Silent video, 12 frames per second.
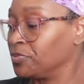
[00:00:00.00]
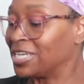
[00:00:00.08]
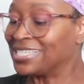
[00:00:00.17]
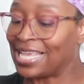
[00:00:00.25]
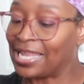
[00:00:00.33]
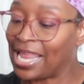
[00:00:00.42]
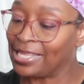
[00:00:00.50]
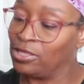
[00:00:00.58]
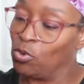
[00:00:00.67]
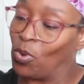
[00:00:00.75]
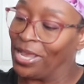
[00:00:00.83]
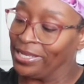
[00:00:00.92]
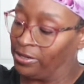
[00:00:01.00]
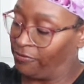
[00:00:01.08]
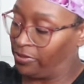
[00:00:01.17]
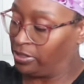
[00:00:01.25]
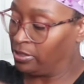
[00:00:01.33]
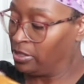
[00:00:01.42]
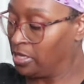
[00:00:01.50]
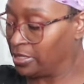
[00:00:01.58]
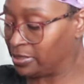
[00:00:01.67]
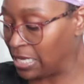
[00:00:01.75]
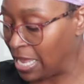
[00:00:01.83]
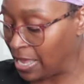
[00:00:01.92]
Cause I like the weight of it.
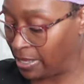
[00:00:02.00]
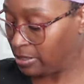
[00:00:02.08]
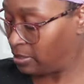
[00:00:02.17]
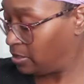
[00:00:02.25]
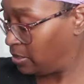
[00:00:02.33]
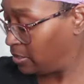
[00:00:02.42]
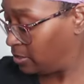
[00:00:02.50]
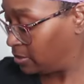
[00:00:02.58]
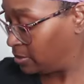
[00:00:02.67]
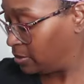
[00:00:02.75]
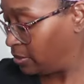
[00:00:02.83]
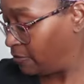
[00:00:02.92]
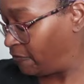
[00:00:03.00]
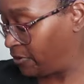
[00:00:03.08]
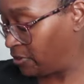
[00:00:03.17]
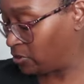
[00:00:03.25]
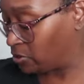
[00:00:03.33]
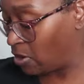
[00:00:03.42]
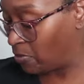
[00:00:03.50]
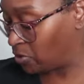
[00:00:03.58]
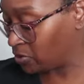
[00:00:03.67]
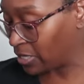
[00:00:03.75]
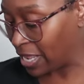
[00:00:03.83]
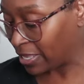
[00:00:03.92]
It's not, it looks, it feels
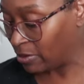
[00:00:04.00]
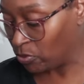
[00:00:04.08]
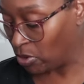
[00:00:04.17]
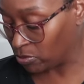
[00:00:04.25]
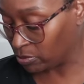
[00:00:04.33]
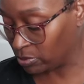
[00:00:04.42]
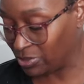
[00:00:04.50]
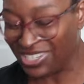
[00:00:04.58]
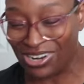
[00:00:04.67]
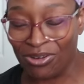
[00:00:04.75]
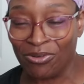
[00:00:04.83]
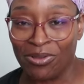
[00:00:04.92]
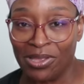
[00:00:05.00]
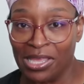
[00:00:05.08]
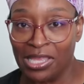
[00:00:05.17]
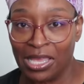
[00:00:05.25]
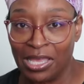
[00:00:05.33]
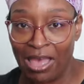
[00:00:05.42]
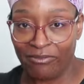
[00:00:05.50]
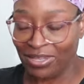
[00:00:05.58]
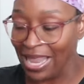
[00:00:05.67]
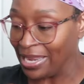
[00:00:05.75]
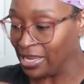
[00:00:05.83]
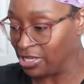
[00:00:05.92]
almost like it won't, you know, have a
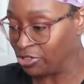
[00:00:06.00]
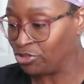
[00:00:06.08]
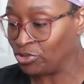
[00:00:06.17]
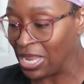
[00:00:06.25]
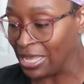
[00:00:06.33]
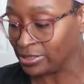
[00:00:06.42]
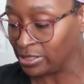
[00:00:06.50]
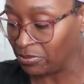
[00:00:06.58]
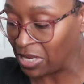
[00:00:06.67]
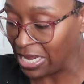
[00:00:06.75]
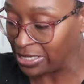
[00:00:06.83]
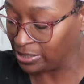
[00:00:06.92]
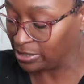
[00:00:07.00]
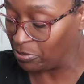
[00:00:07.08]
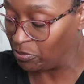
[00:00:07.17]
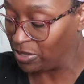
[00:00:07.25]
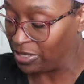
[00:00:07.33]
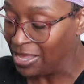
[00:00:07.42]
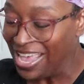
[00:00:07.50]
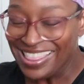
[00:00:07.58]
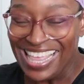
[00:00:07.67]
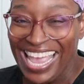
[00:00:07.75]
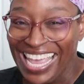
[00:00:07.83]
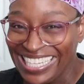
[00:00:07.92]
lot of issues. You know how some linings can be
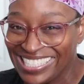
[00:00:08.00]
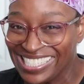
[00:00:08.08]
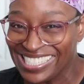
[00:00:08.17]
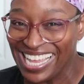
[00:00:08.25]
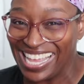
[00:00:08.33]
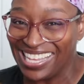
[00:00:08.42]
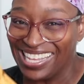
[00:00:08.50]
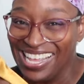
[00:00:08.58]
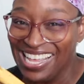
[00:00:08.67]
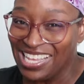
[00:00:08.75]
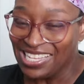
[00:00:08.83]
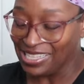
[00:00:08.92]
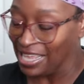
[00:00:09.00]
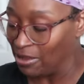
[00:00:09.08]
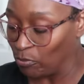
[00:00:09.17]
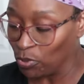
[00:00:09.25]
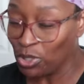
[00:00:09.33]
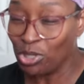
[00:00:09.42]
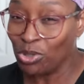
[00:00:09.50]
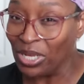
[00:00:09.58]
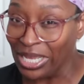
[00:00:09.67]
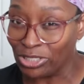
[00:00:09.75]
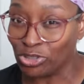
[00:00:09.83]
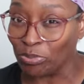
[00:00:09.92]
the acetate, that real
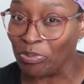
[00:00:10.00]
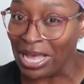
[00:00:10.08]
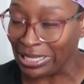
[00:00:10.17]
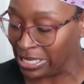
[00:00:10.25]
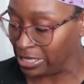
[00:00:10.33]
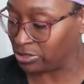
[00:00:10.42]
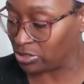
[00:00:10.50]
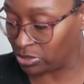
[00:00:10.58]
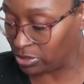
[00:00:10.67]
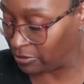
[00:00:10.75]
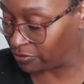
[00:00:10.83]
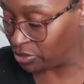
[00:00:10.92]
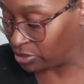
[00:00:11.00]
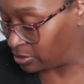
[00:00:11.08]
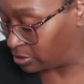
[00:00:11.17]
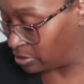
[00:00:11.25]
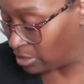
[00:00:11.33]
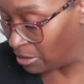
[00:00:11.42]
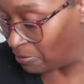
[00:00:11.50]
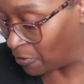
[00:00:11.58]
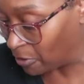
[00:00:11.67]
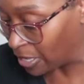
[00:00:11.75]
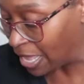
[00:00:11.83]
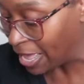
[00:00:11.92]
extra polyester stuff, just
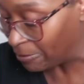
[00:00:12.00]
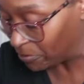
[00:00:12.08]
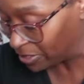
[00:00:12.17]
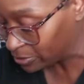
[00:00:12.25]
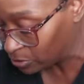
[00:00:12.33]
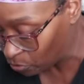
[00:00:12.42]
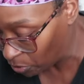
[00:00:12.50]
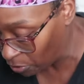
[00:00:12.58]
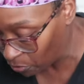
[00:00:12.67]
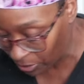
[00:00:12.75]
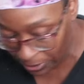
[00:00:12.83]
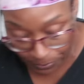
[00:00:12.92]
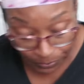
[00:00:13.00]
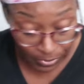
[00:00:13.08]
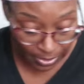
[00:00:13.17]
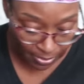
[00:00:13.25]
a hot mess to work with.